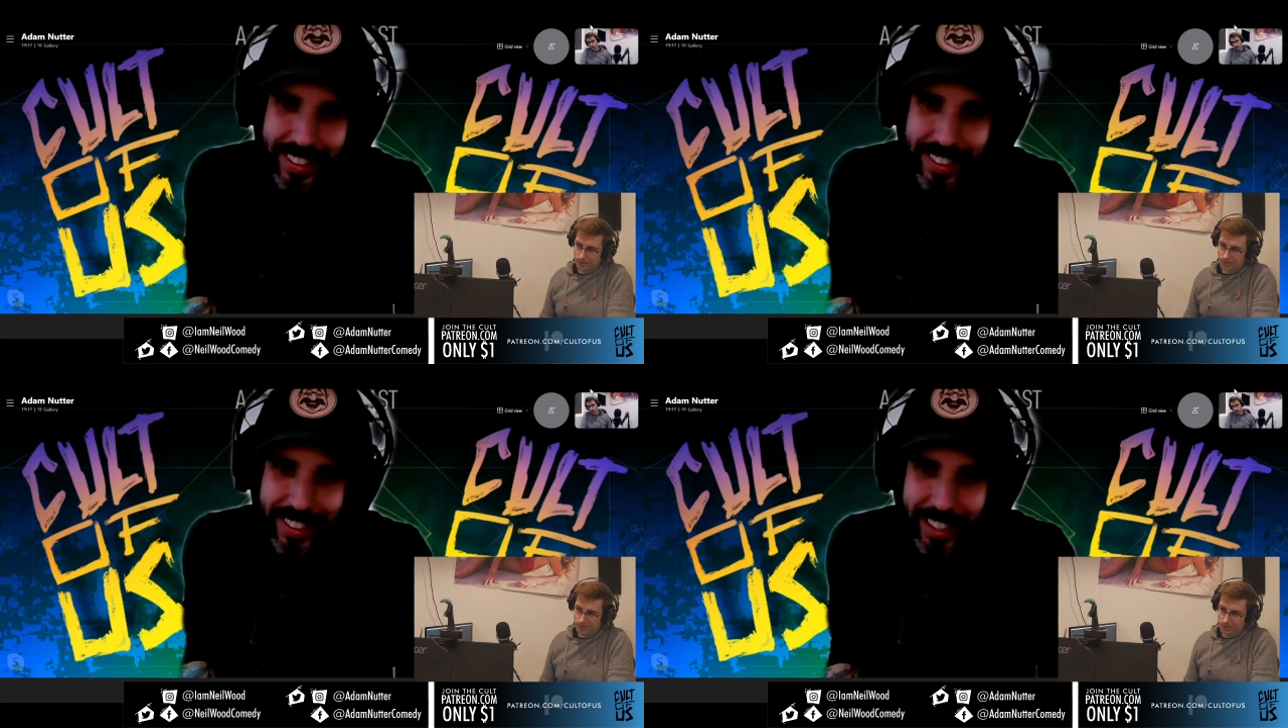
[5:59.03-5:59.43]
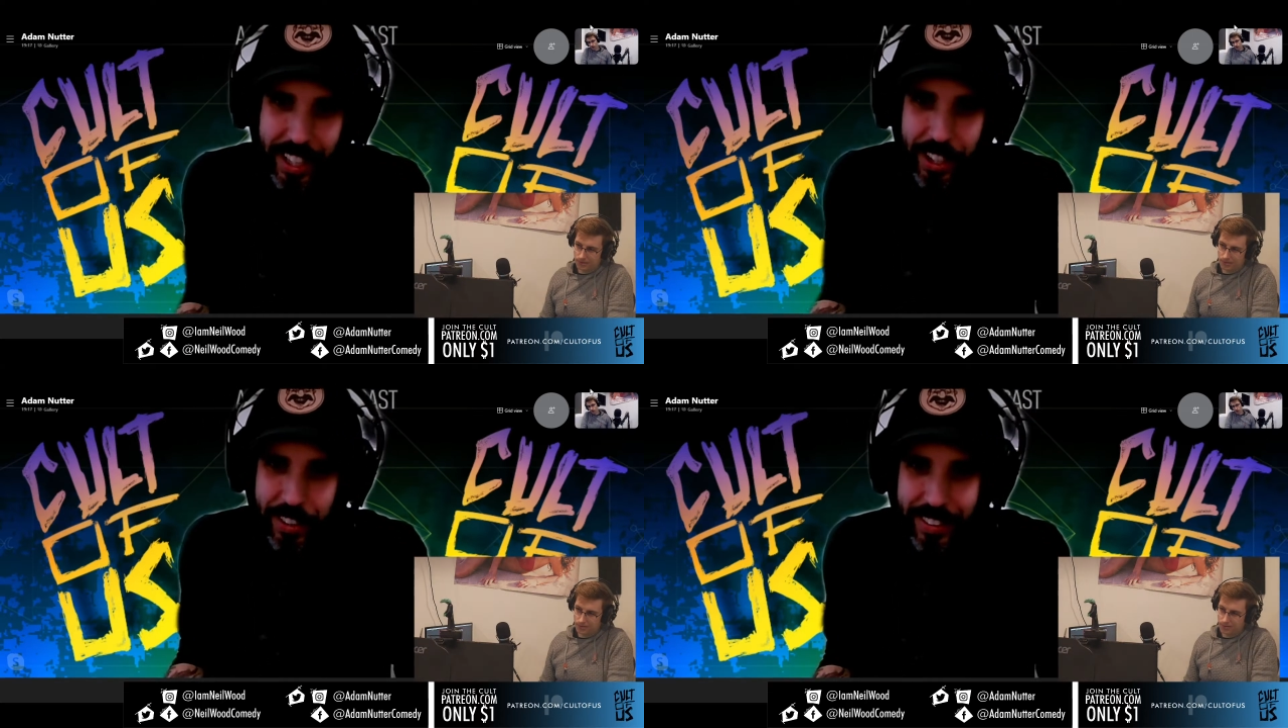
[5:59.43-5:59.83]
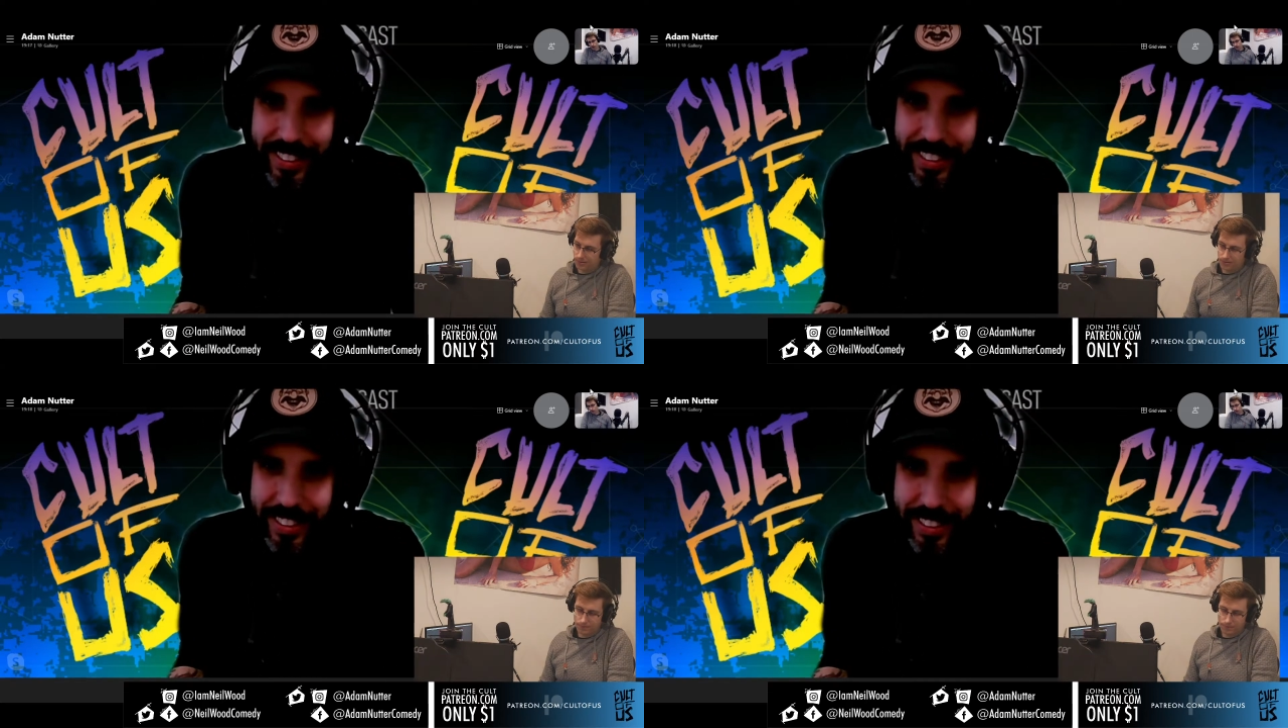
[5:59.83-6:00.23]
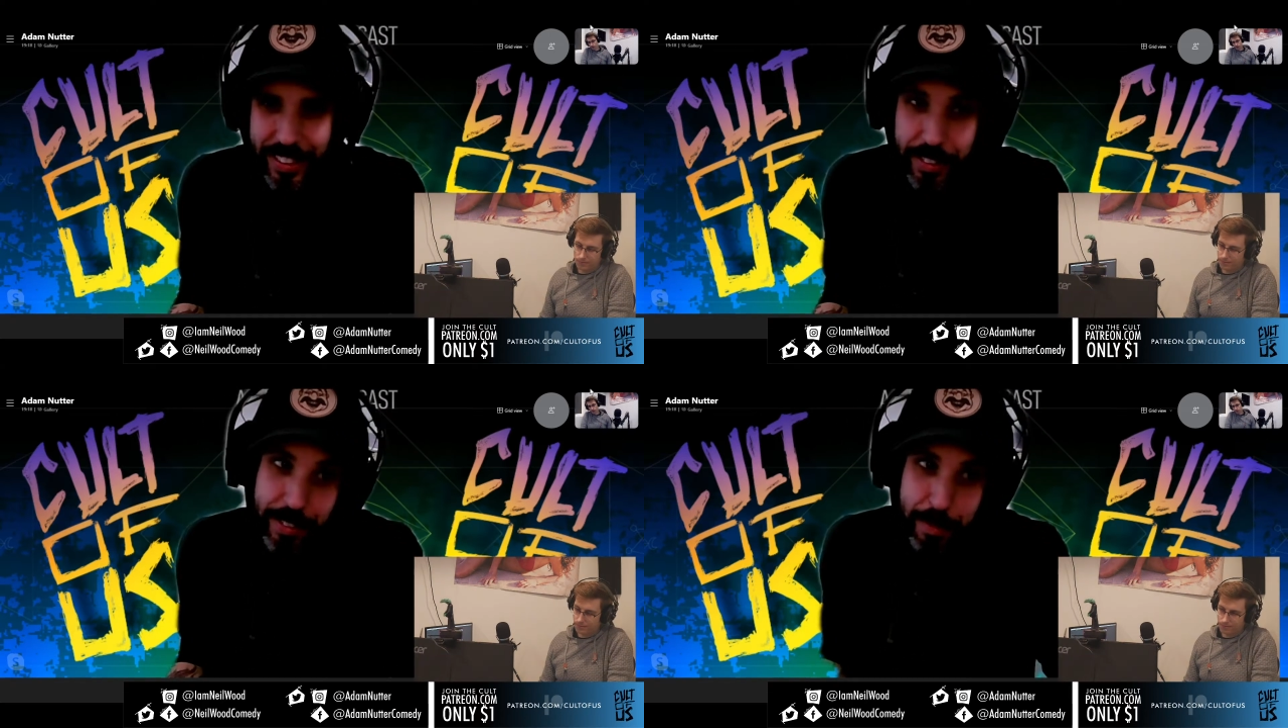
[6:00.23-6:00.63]
you know,
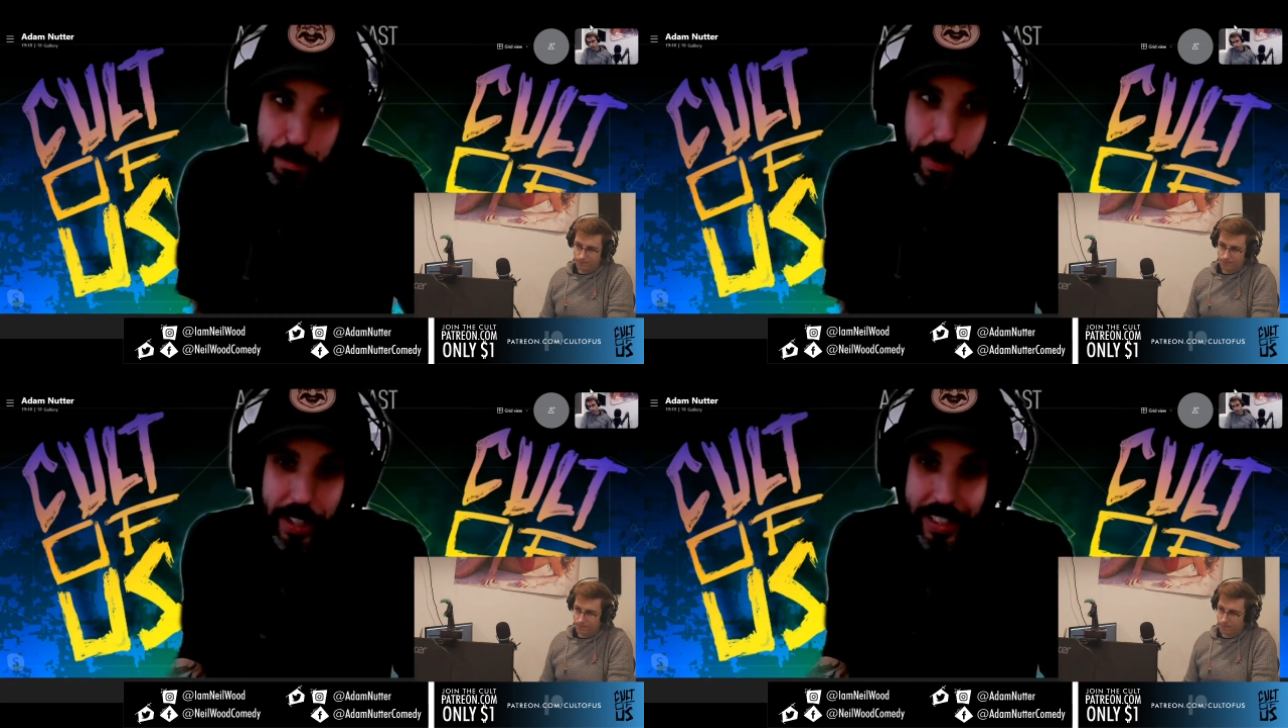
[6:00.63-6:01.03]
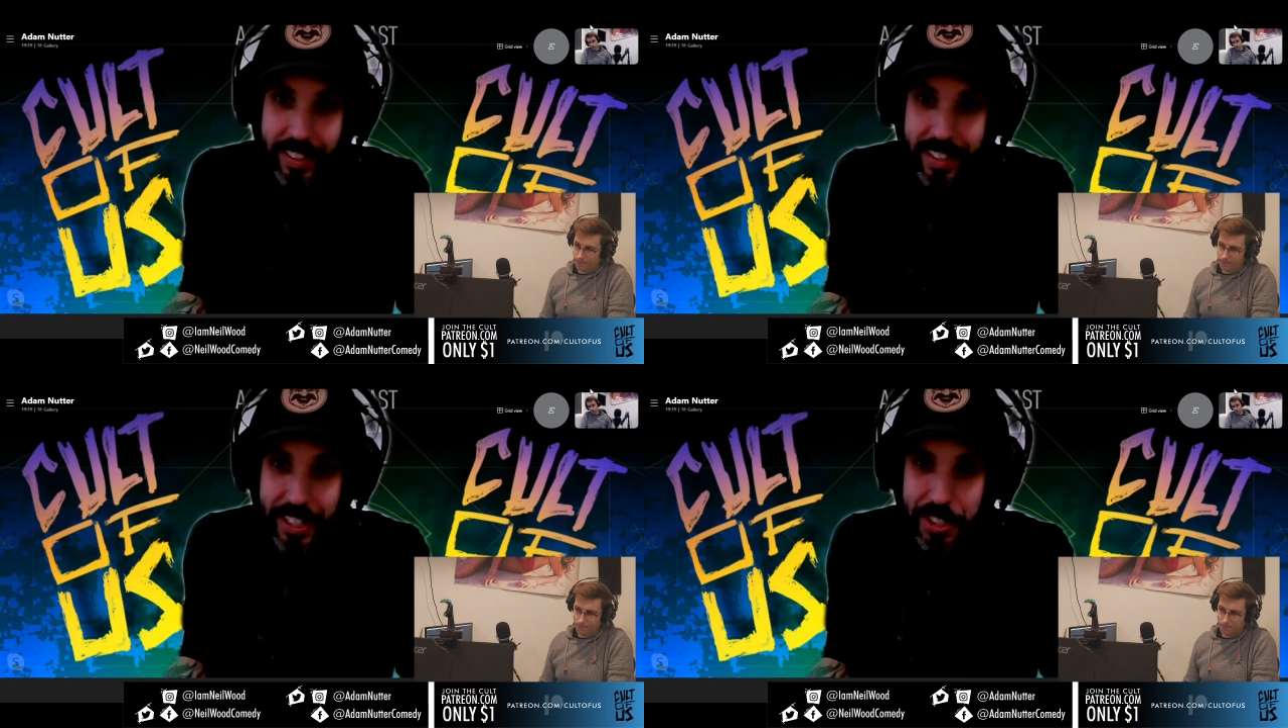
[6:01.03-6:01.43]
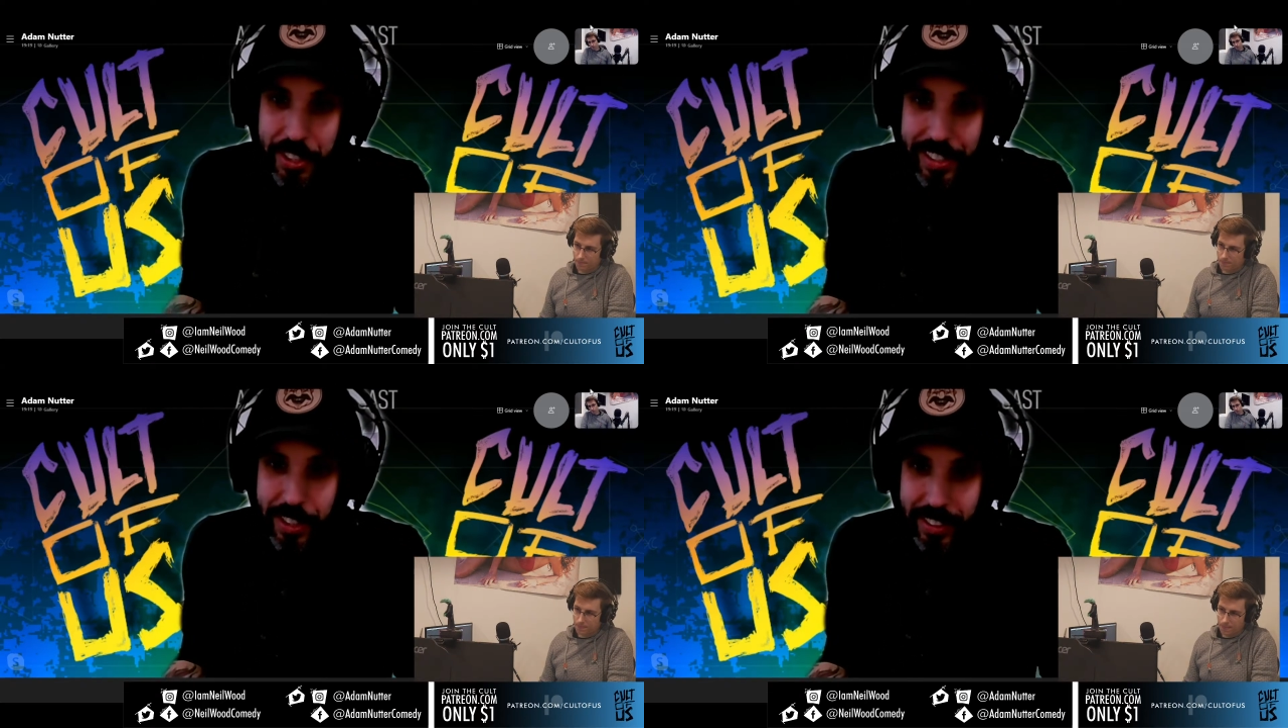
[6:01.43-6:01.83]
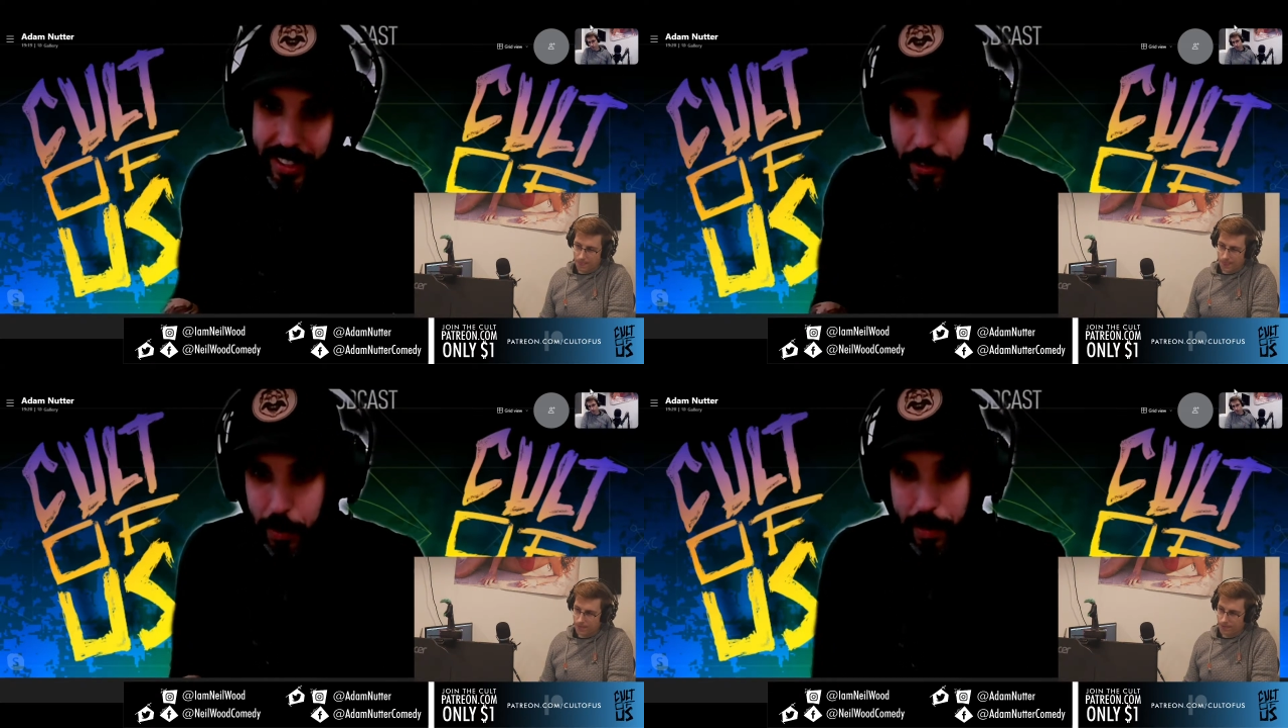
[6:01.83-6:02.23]
bucket essentially. So I was
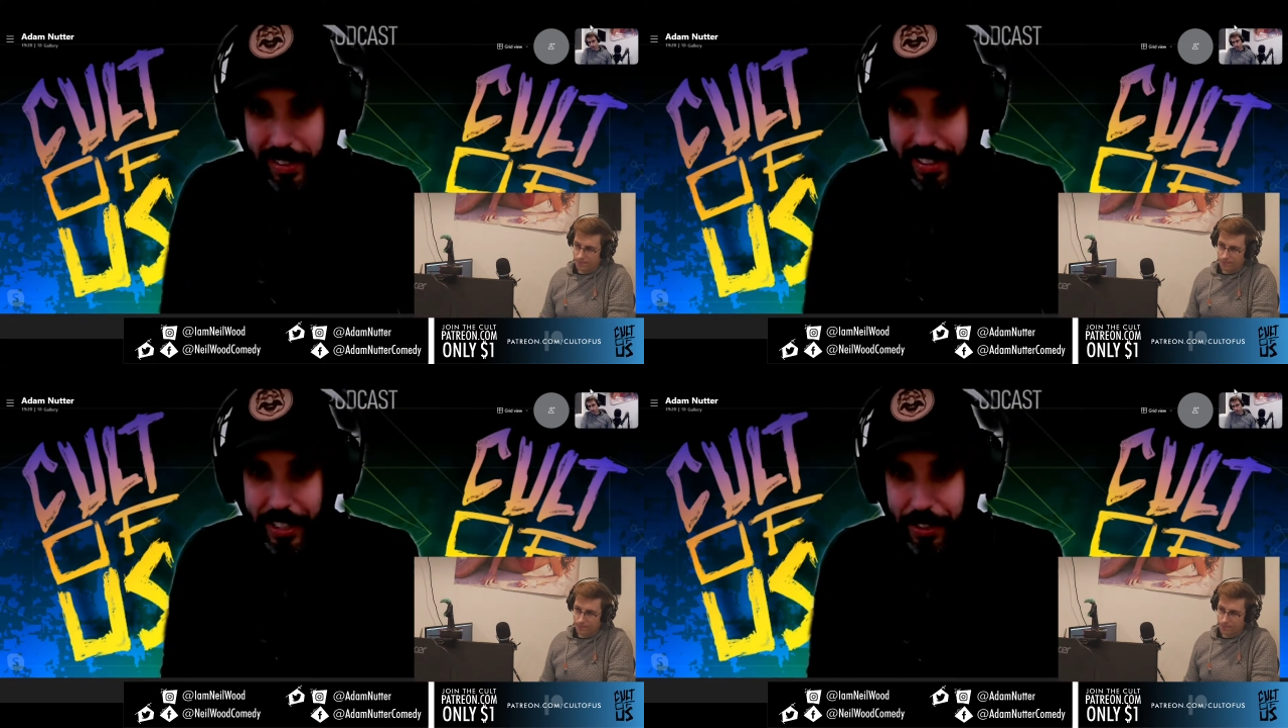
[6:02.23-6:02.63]
like, I'll just wear my sneakers